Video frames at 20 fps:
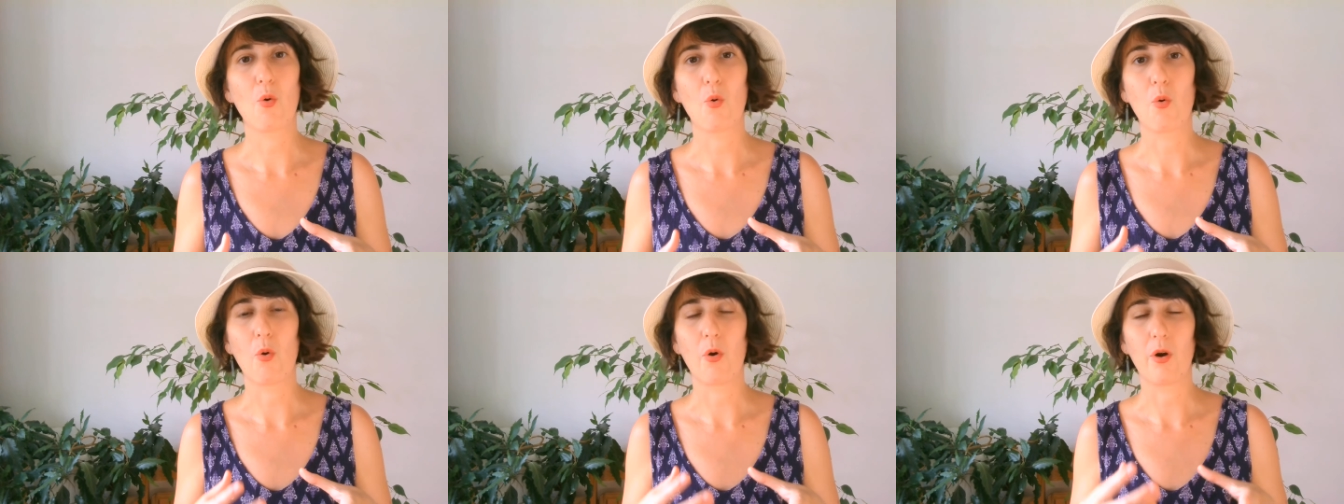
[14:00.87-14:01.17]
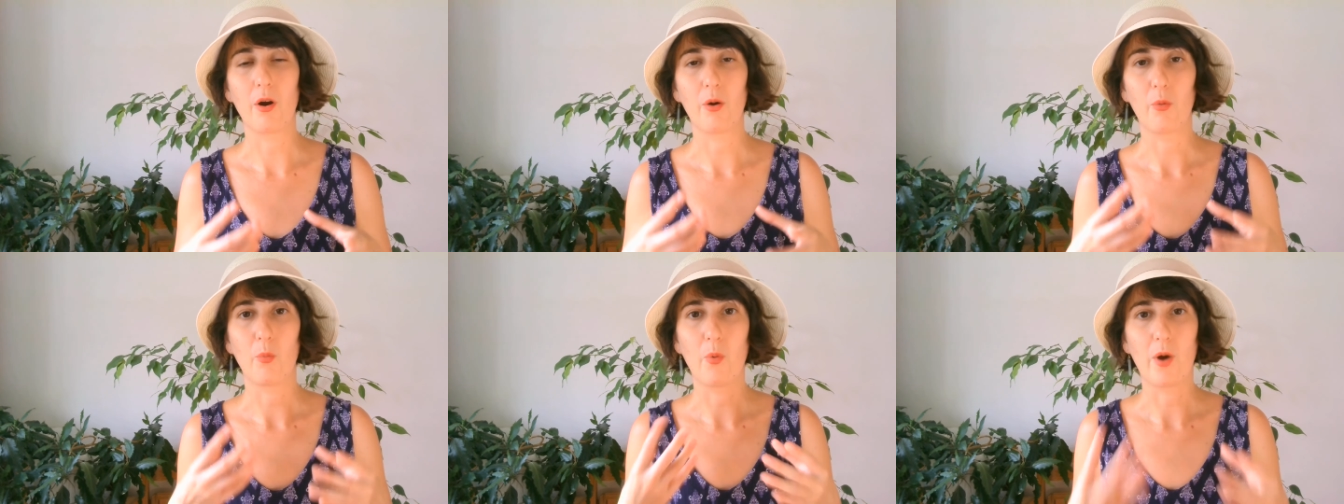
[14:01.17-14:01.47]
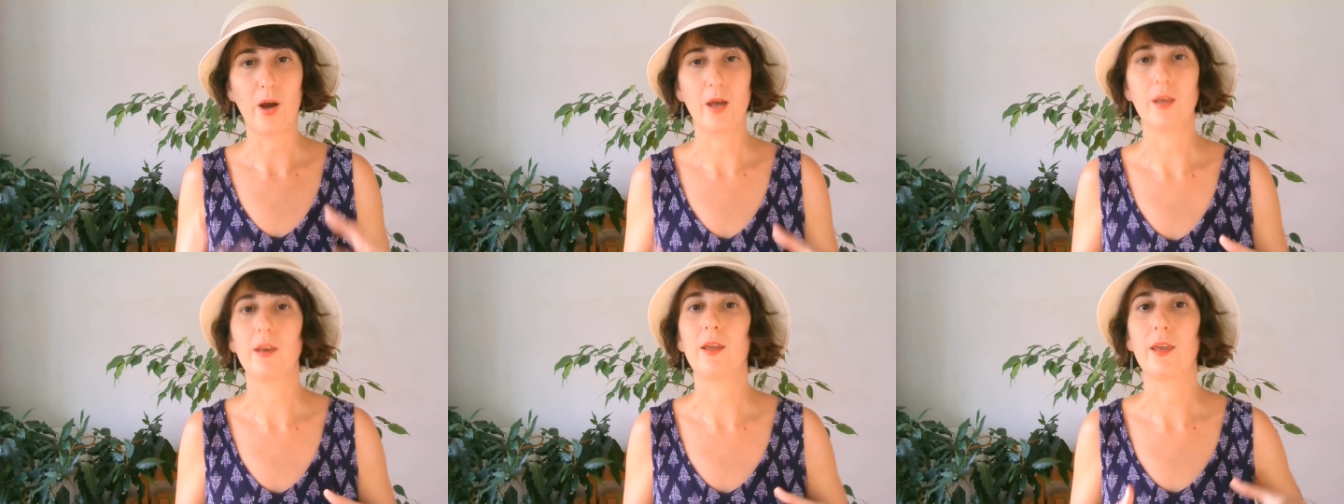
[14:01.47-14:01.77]
or
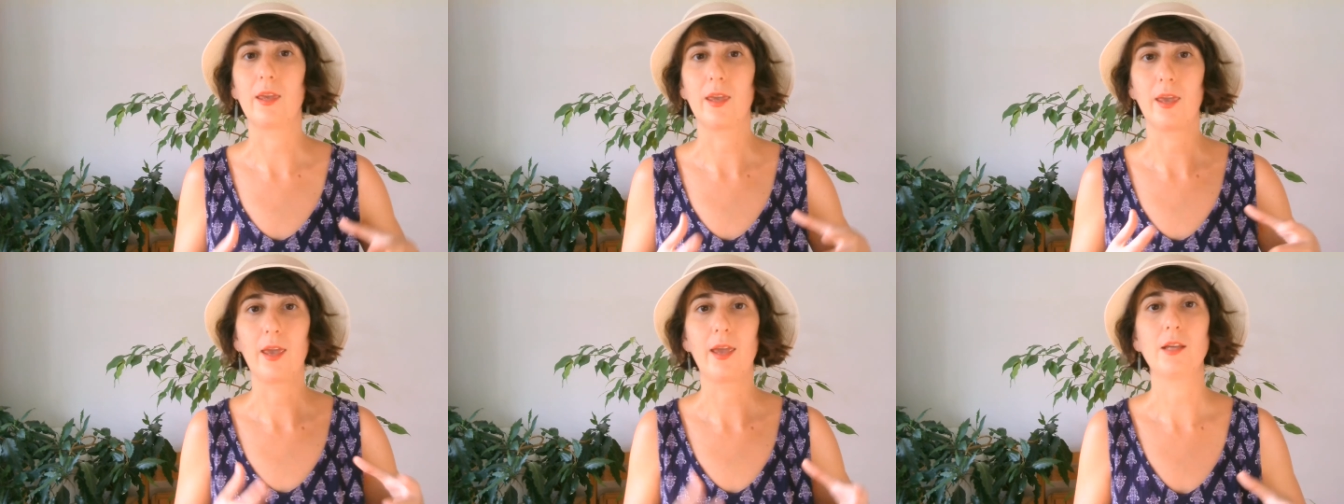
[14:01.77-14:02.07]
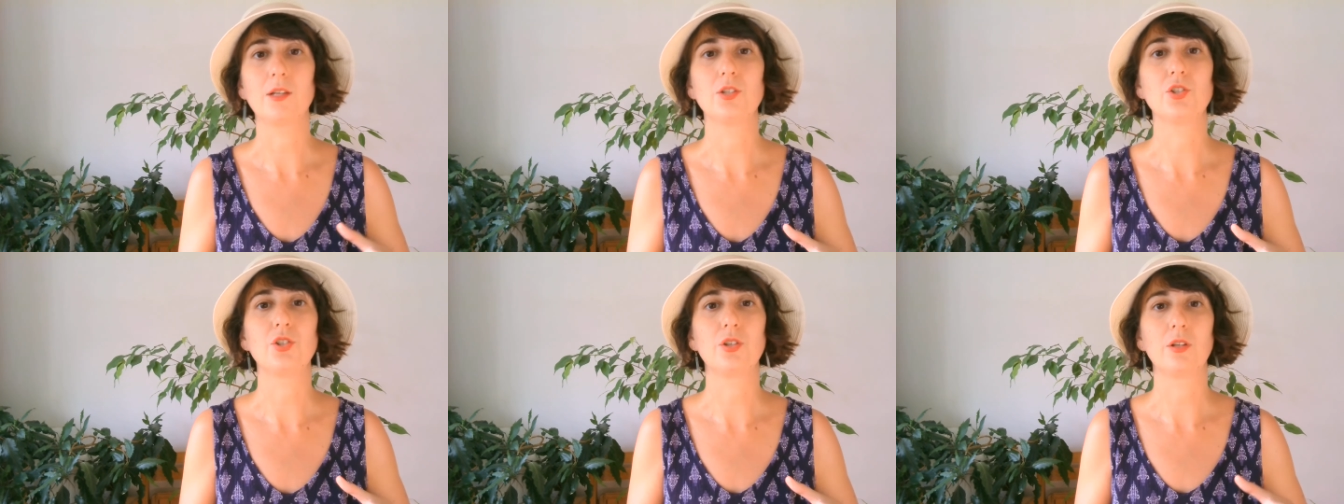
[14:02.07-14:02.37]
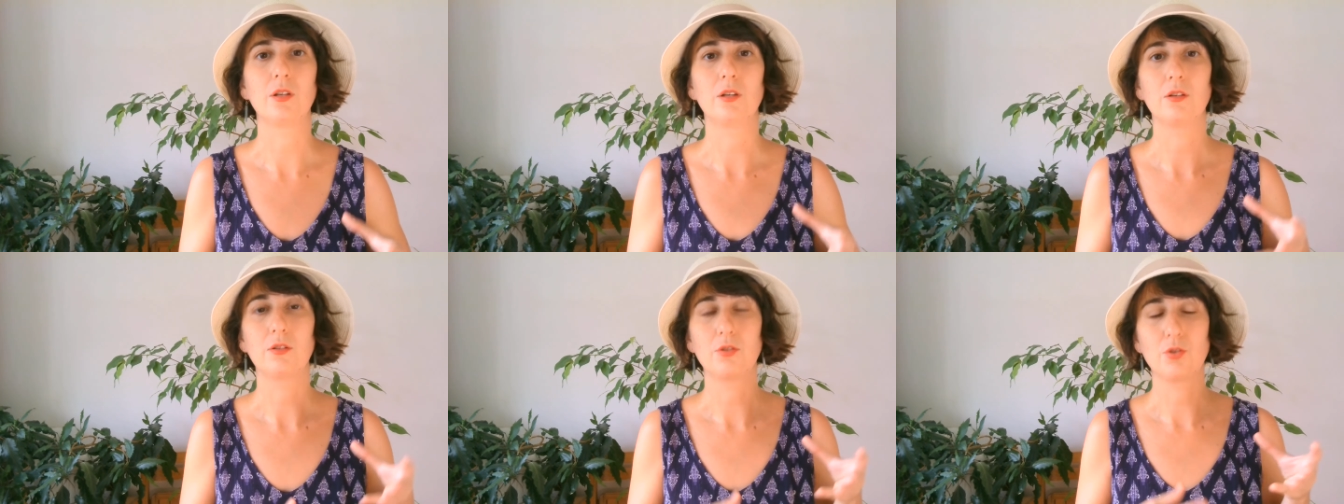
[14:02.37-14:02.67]
one
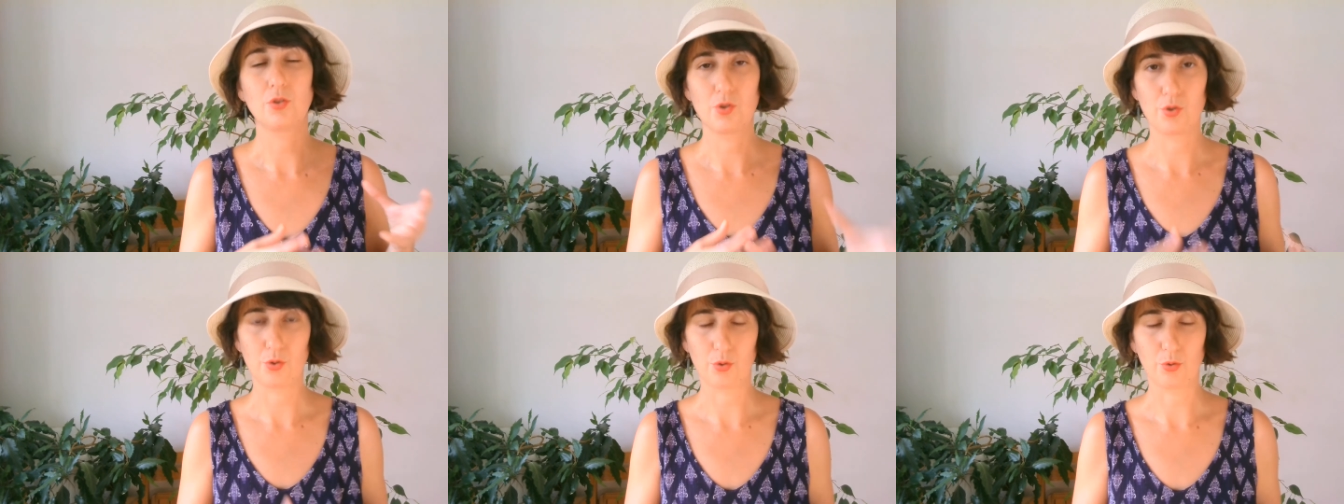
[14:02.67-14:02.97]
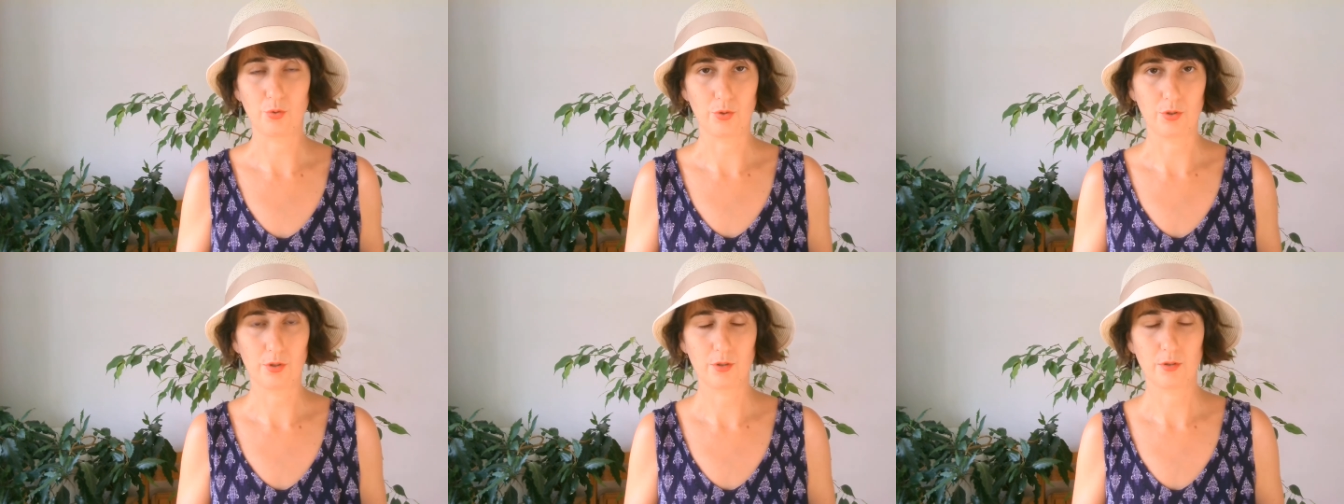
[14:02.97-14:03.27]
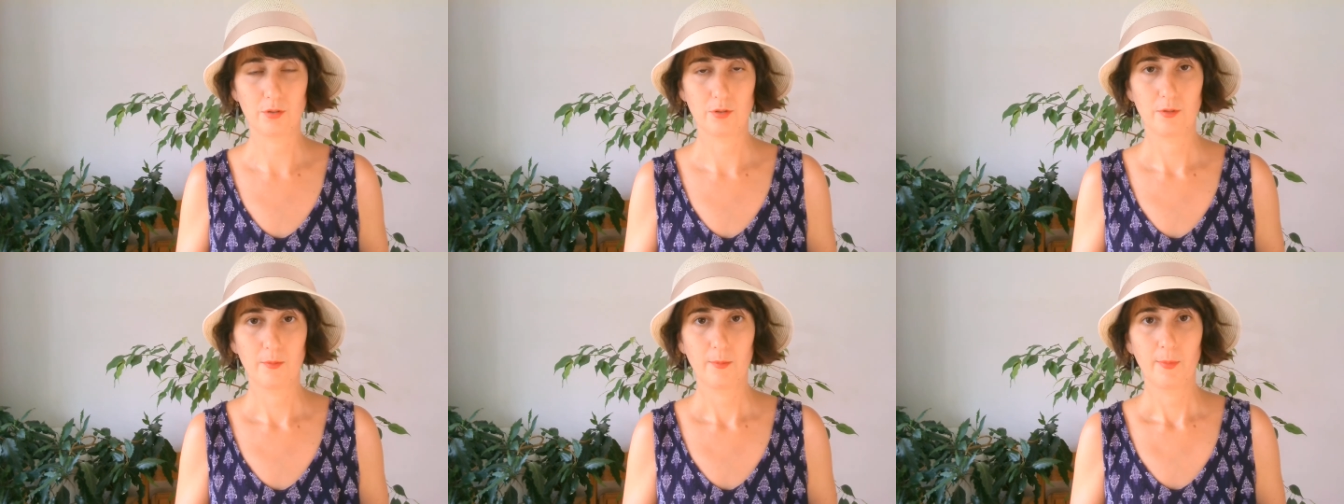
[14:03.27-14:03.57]
occasion shoes.